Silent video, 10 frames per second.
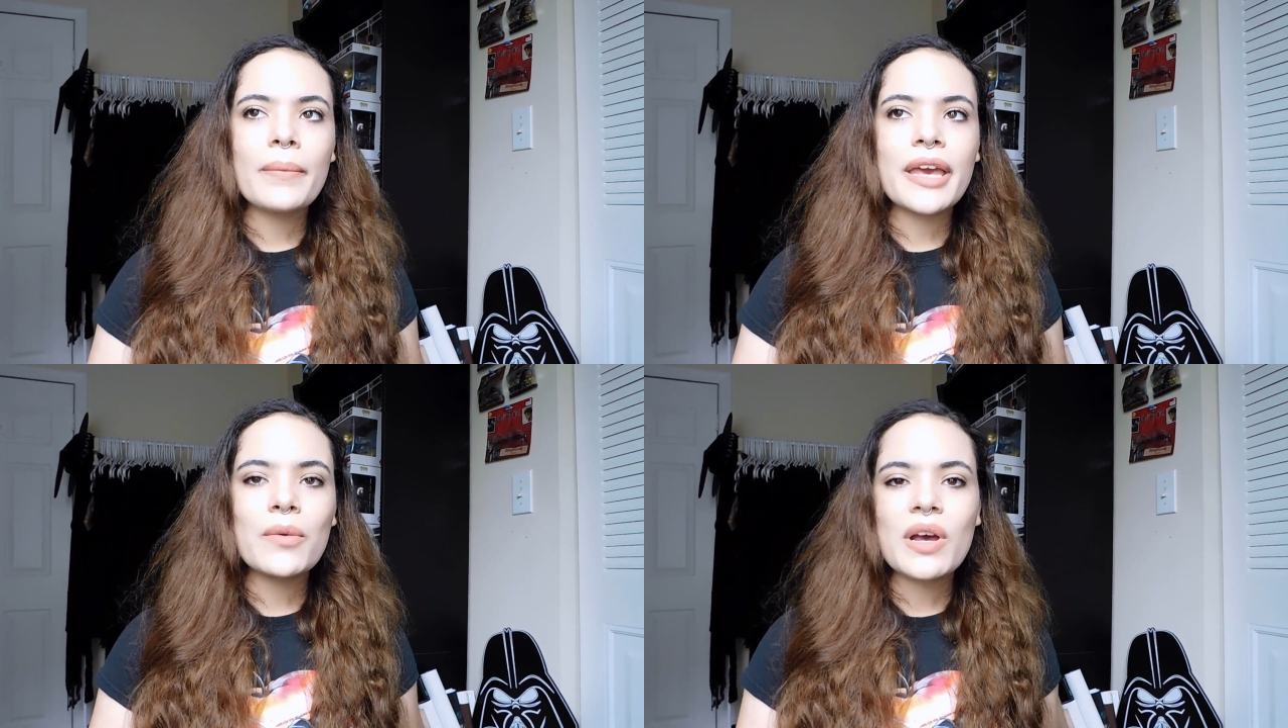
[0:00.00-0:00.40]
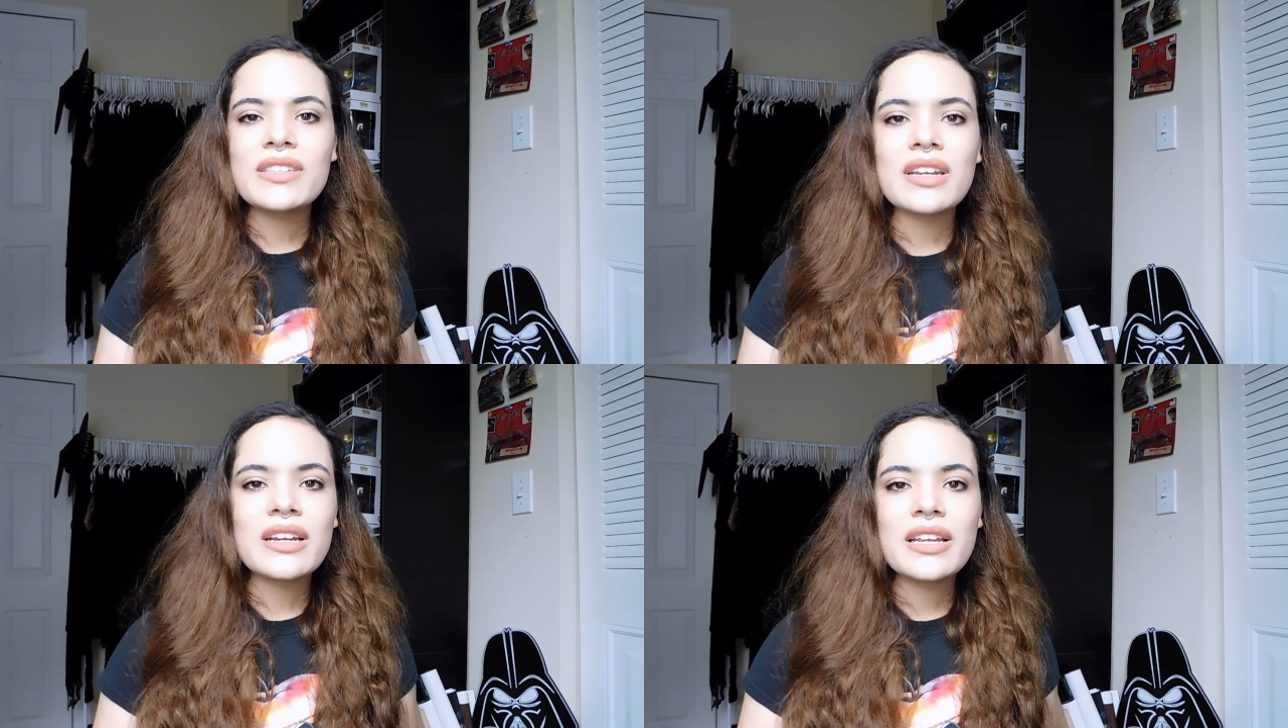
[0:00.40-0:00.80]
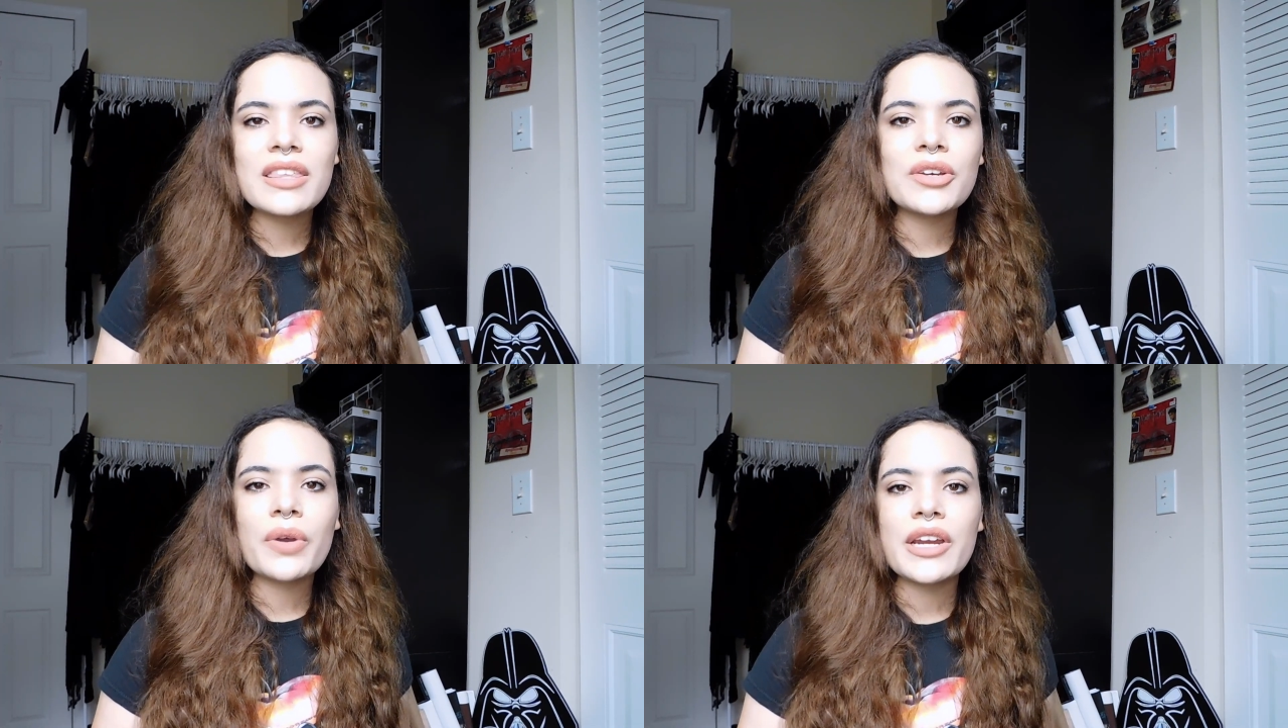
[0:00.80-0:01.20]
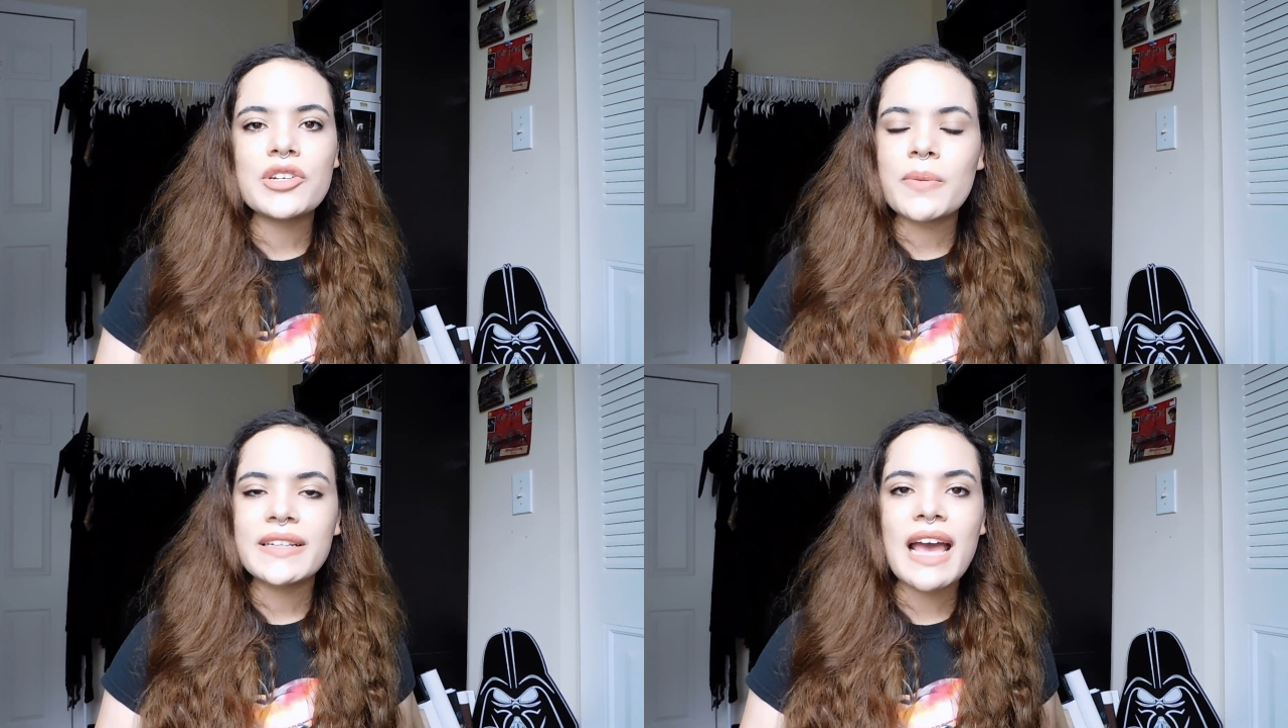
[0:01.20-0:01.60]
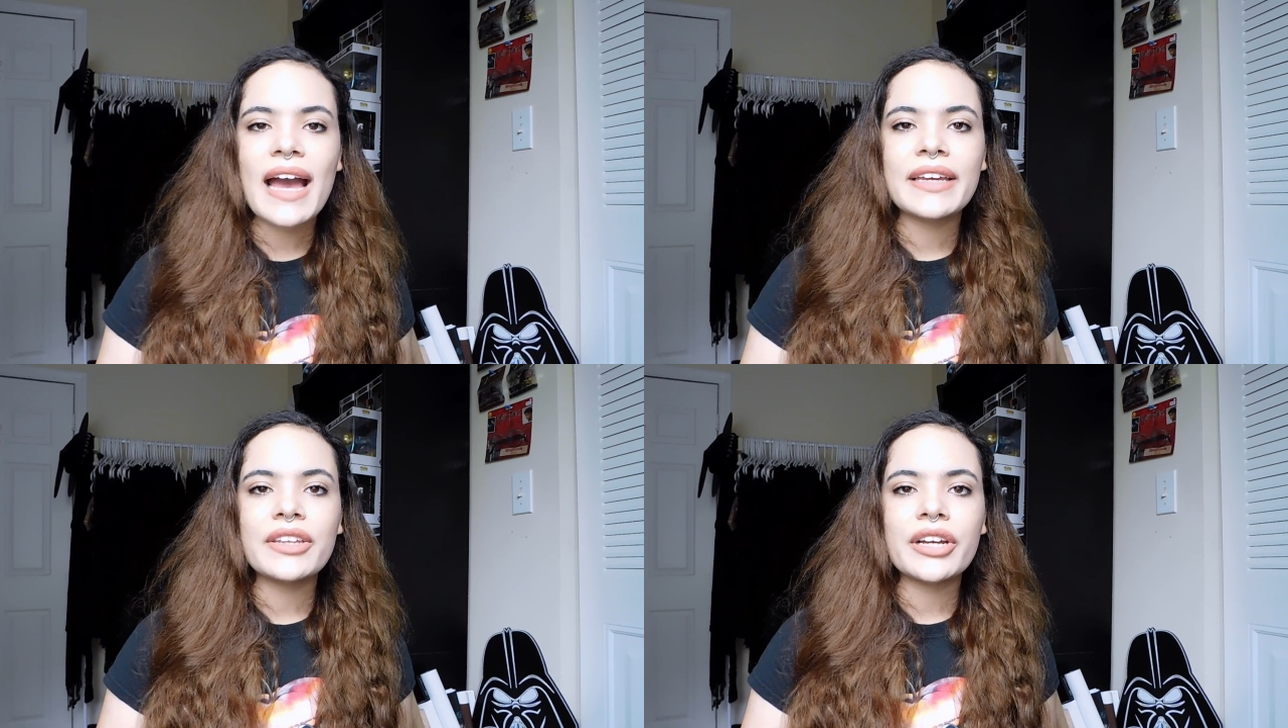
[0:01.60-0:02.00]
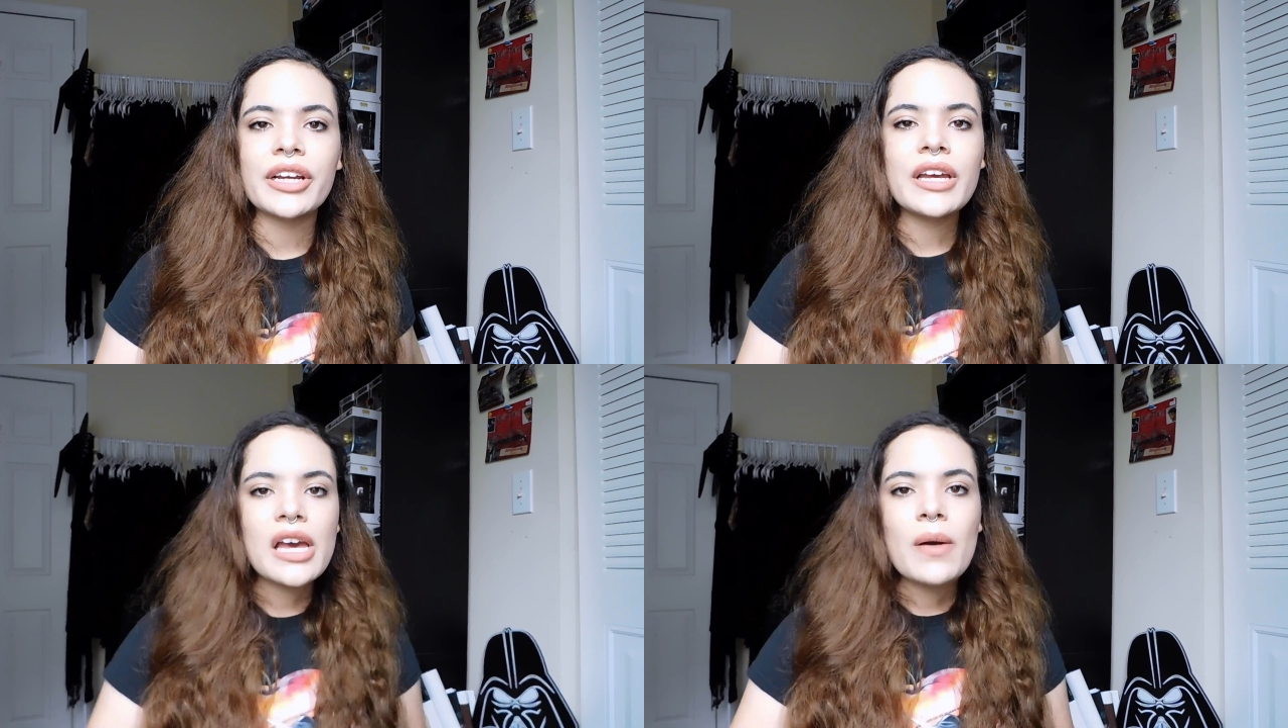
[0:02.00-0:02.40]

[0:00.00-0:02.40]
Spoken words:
It wasn't anything great or spectacular,